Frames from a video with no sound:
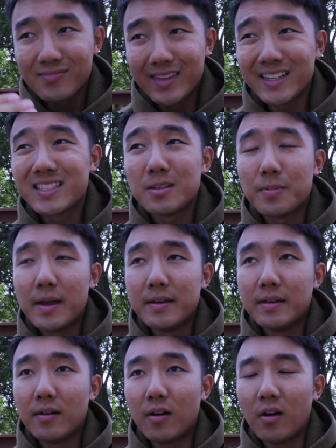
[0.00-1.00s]
that's
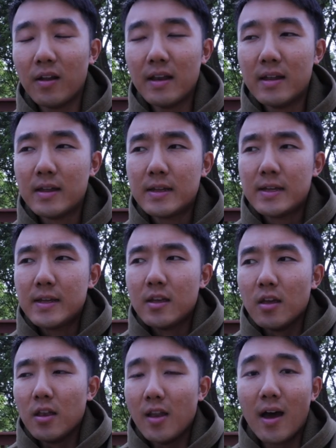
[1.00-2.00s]
dependent on
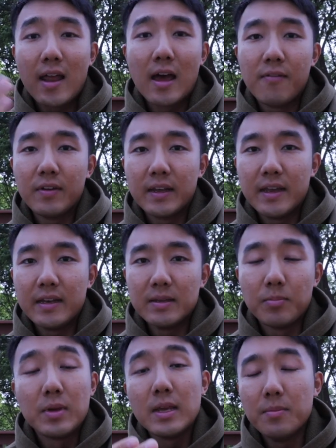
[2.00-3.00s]
not having
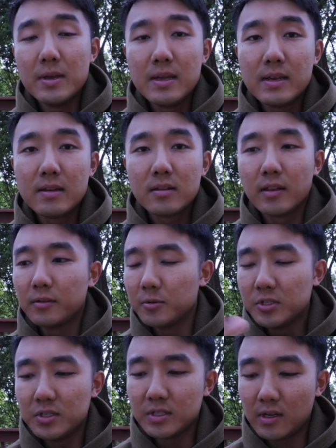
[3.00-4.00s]
any PME, like
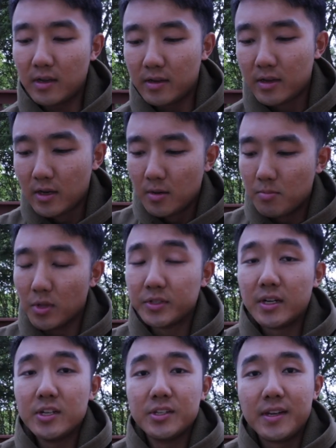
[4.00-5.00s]
which is uh,
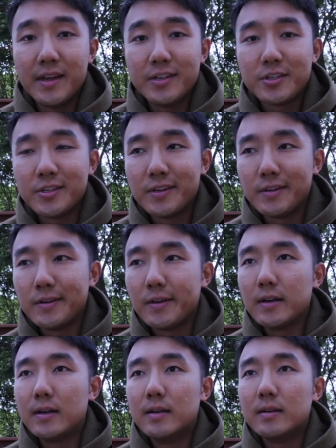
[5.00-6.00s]
military education,
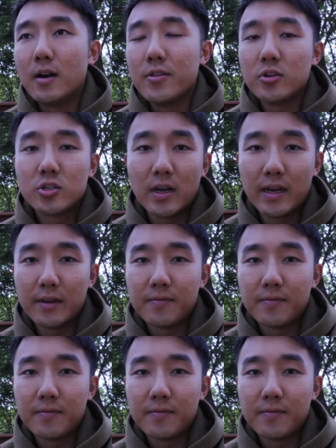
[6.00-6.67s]
uh, other training